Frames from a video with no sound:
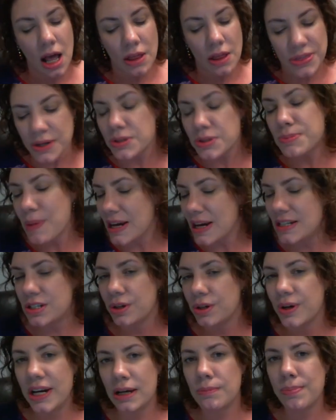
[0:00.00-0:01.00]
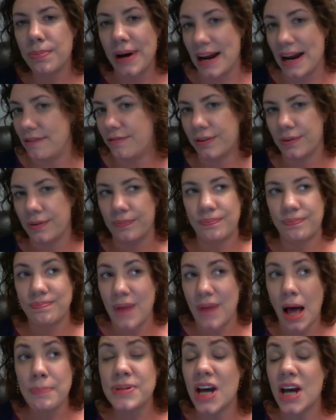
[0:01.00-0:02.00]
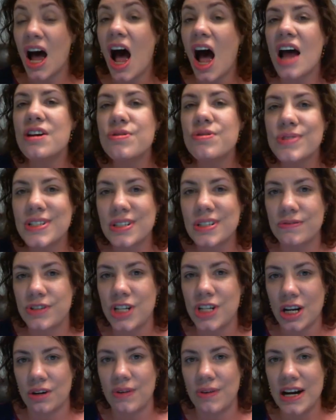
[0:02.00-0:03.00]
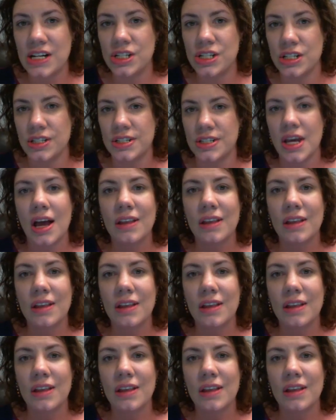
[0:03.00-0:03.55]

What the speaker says: Those mice are inbred for up to hundreds of generations.